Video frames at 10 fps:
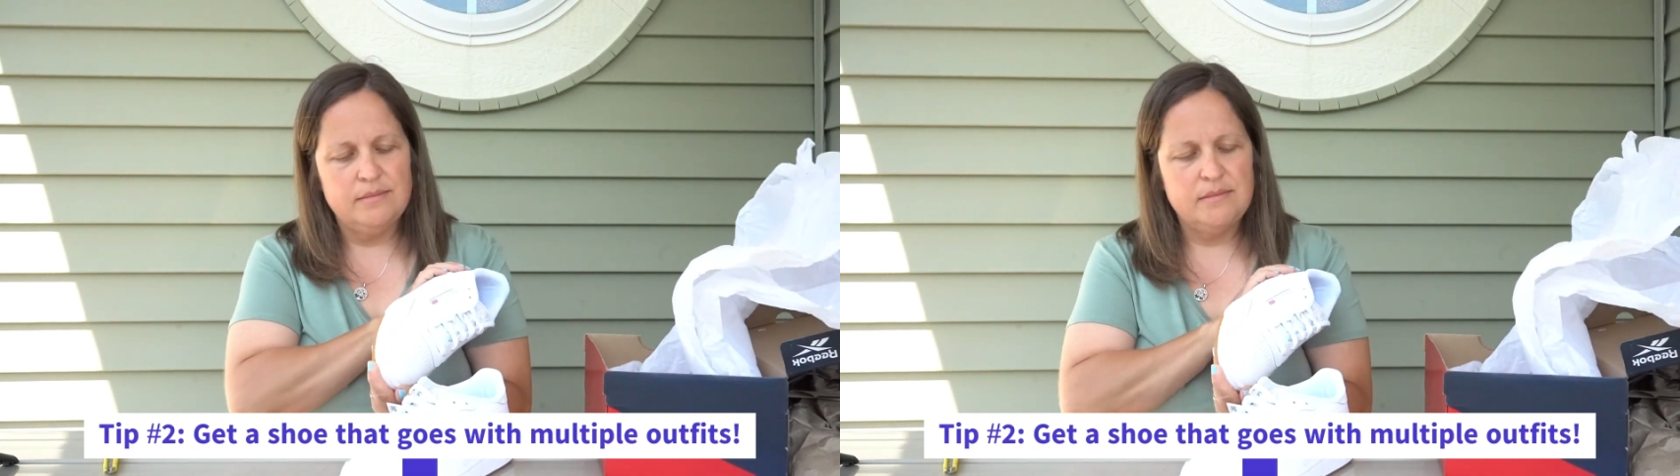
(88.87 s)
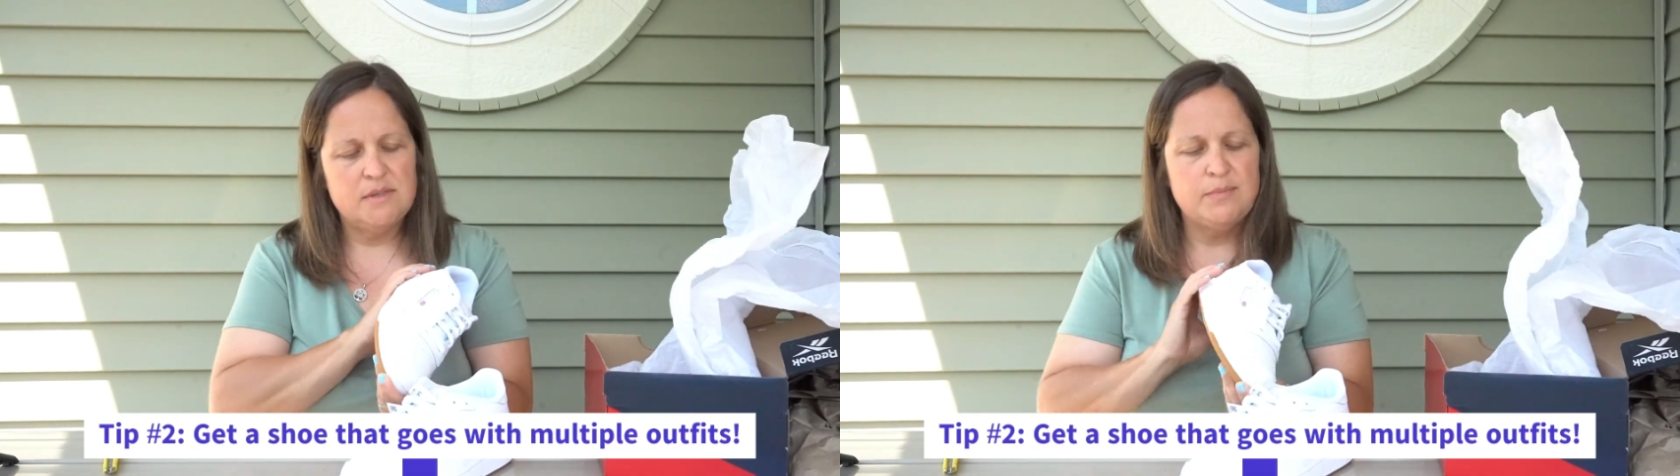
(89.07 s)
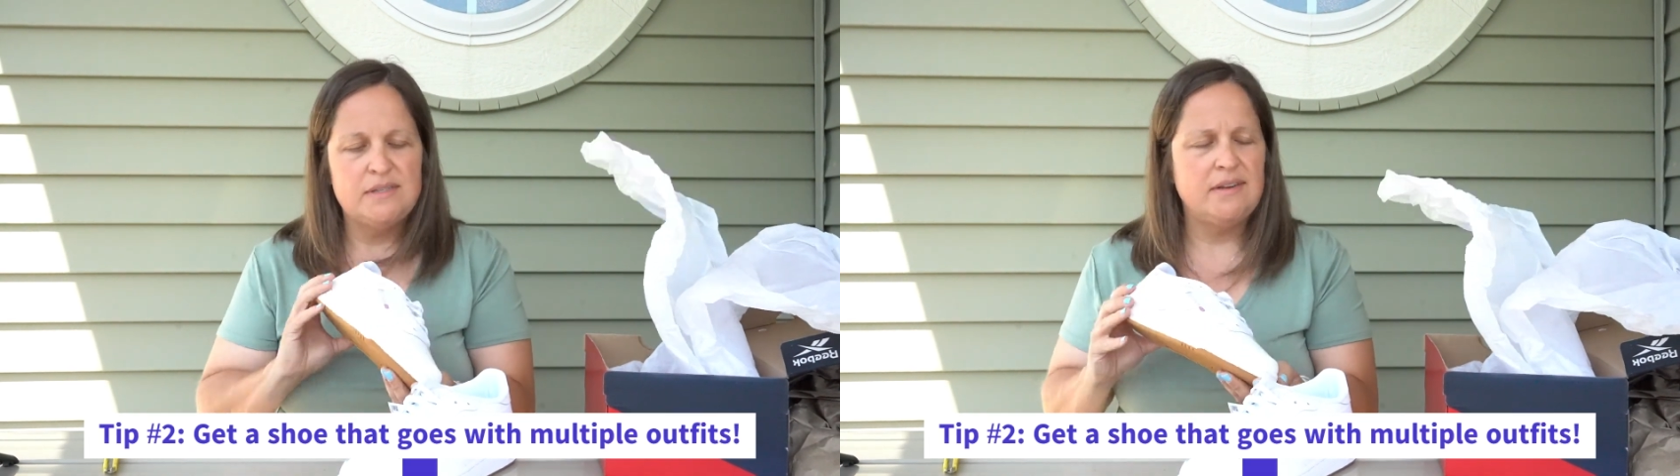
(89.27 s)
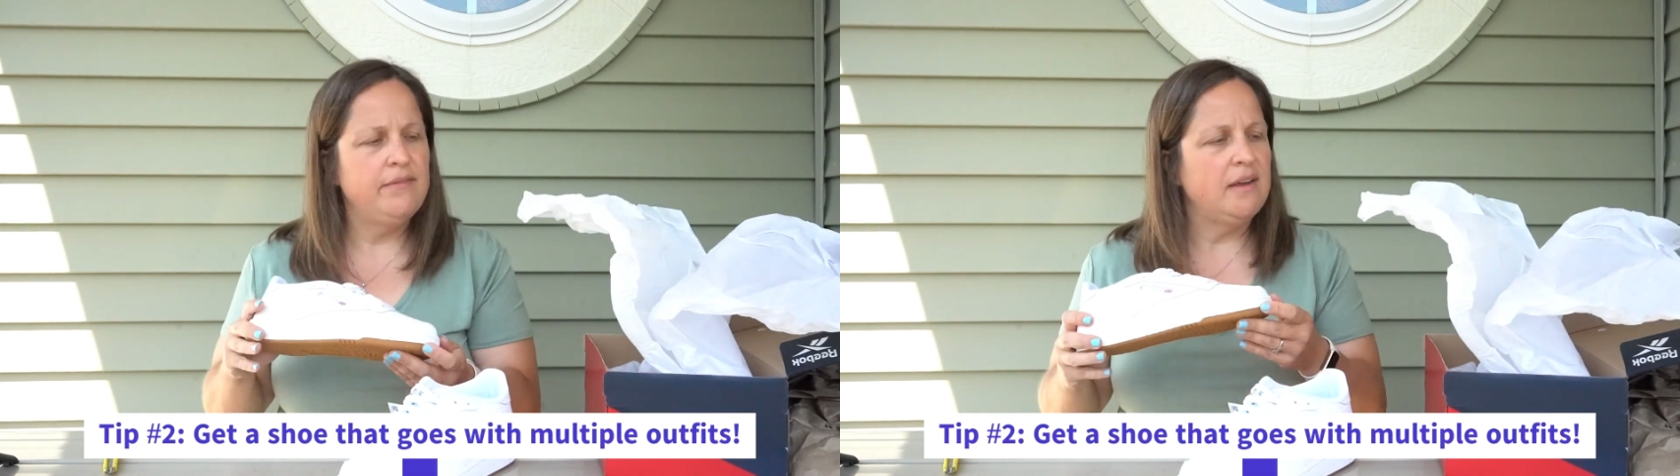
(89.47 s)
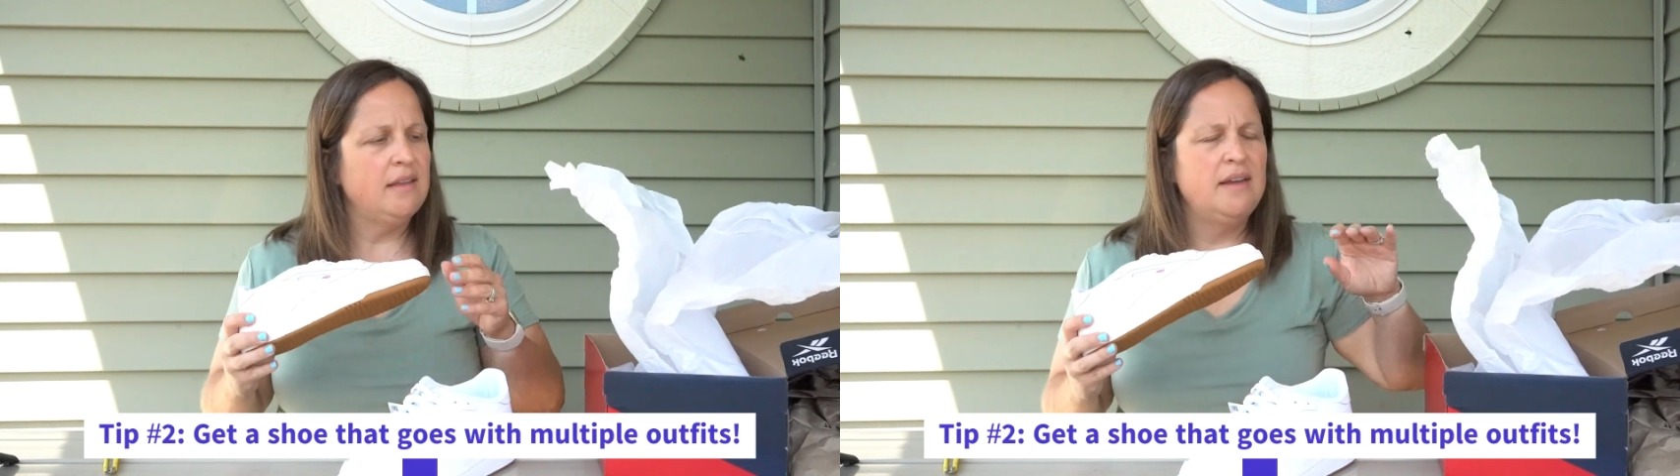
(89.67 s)

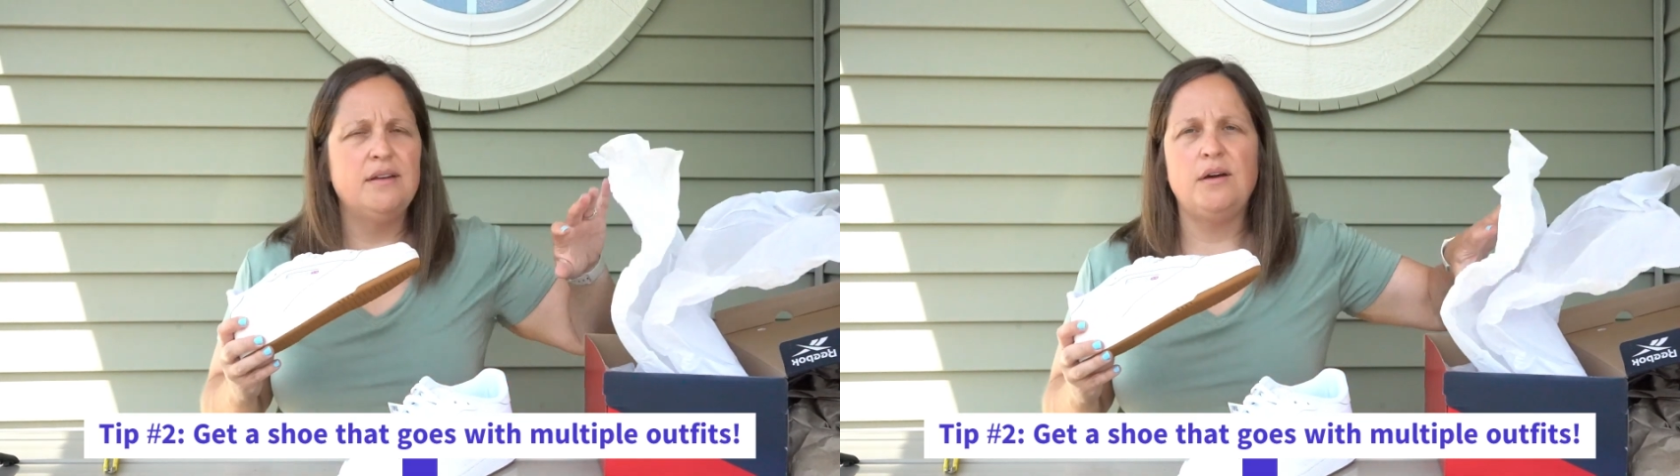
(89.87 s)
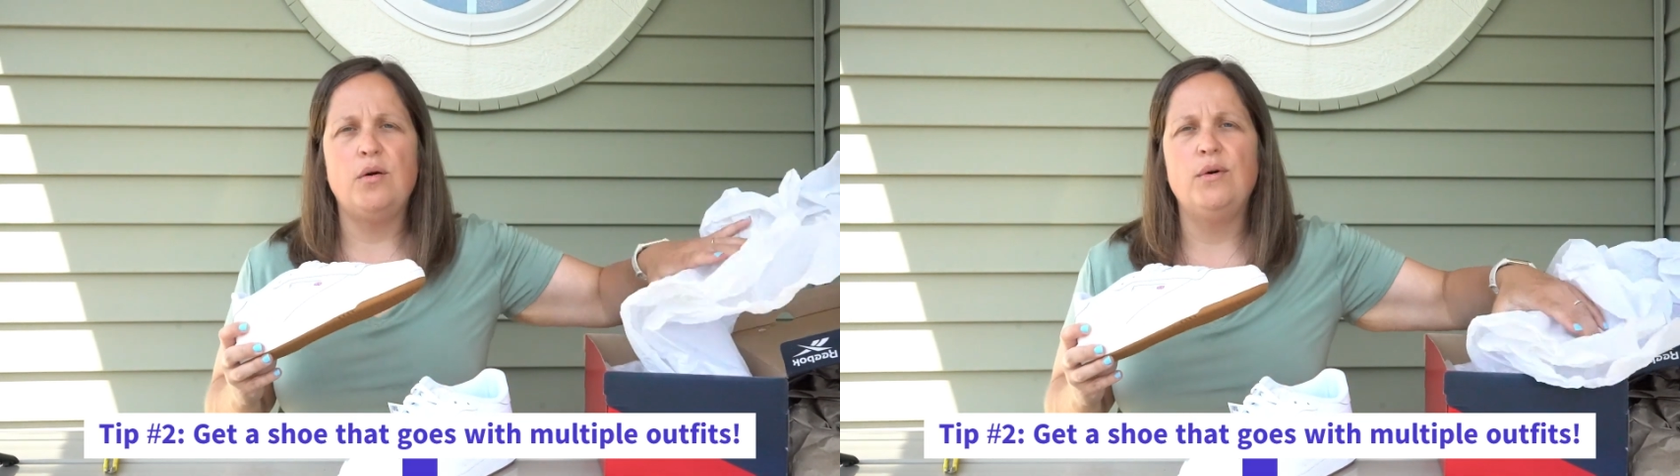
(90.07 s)
specifically to go